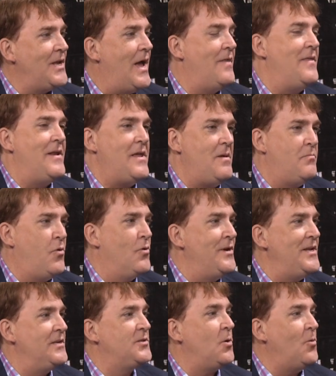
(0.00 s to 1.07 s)
and then he
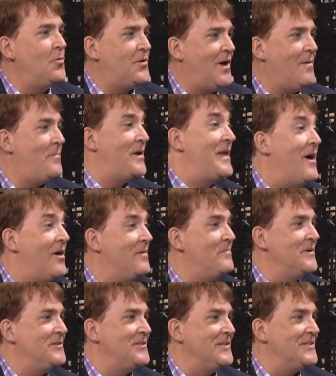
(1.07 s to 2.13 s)
put his old company out of
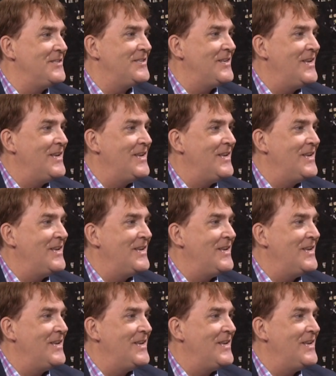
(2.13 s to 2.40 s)
business.